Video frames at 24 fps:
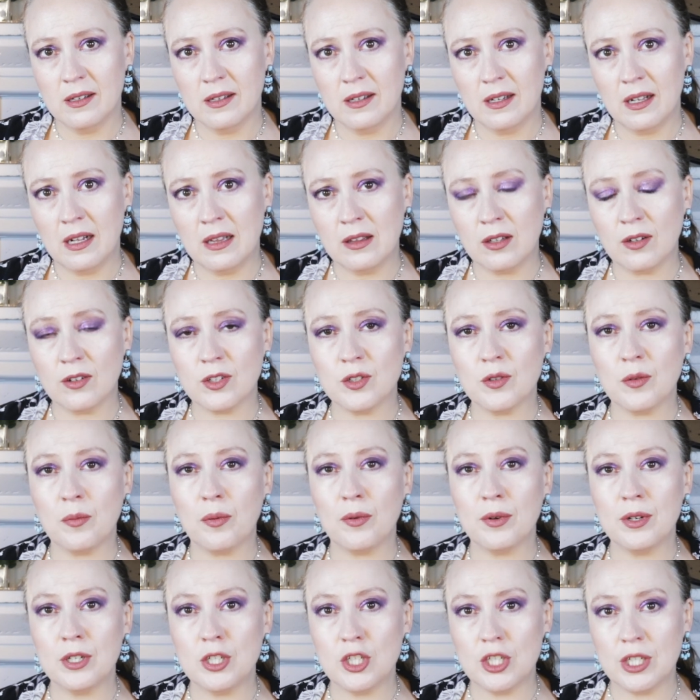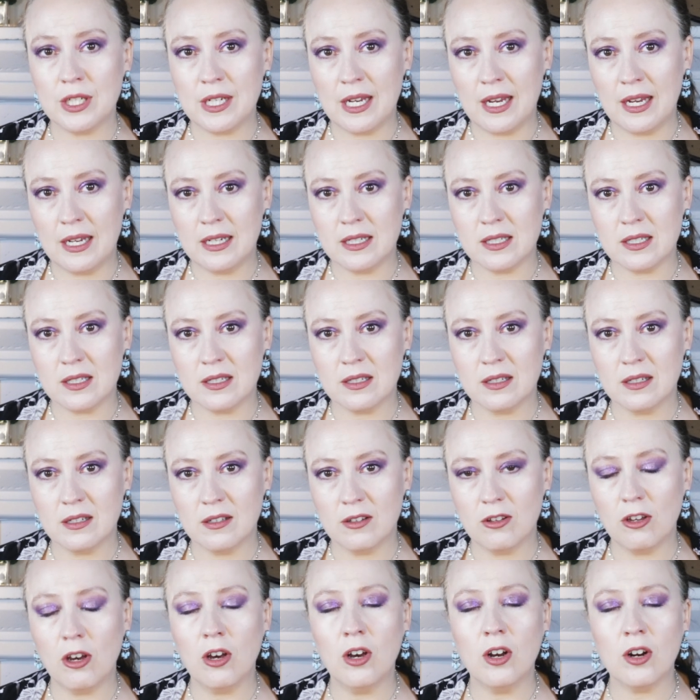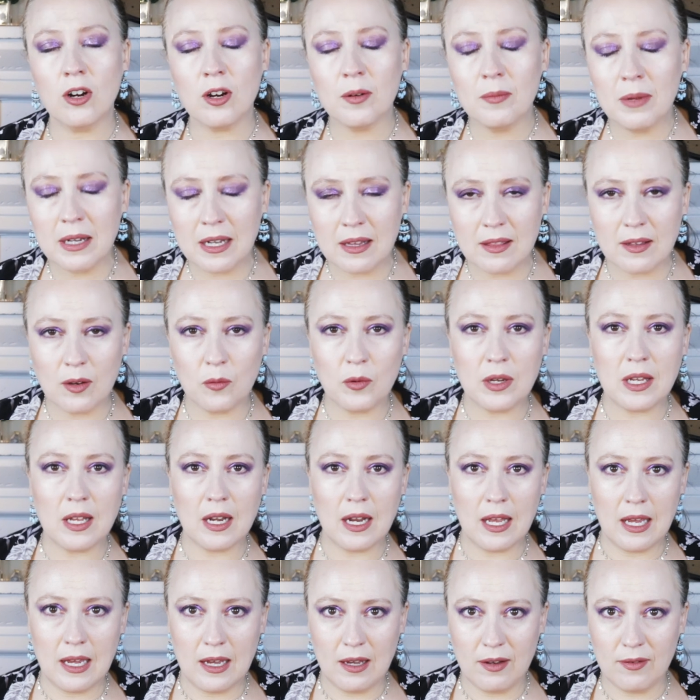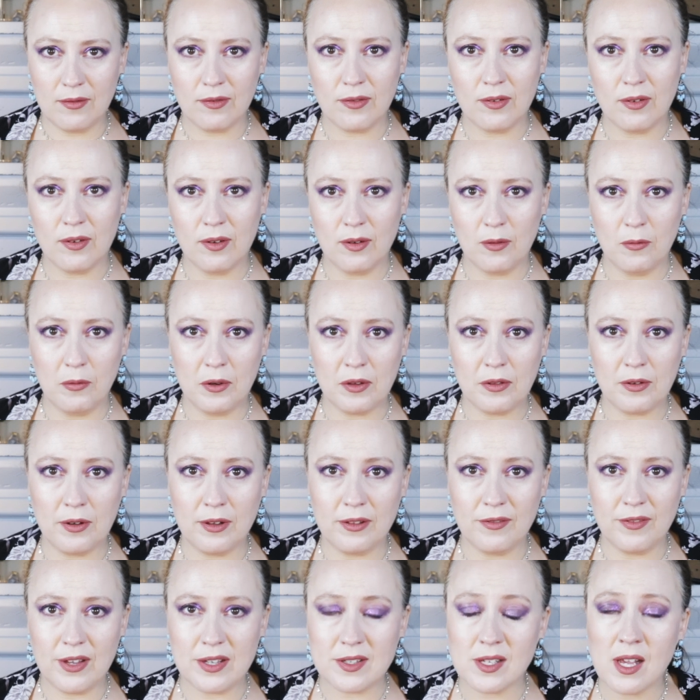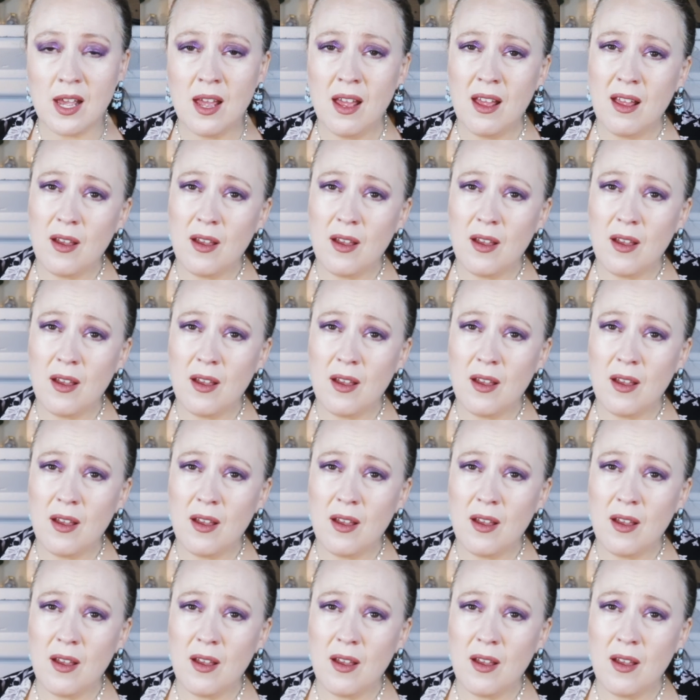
and learn to appreciate the harmony that we could have with all of us.